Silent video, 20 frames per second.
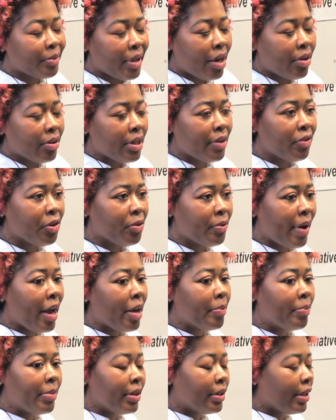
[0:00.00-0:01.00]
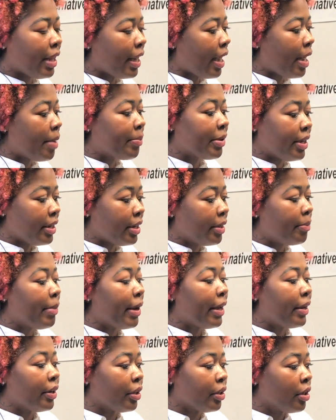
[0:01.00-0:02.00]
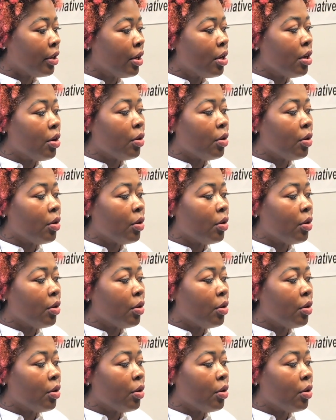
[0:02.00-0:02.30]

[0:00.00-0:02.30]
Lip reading: I'll never arrive, but like, I'm getting better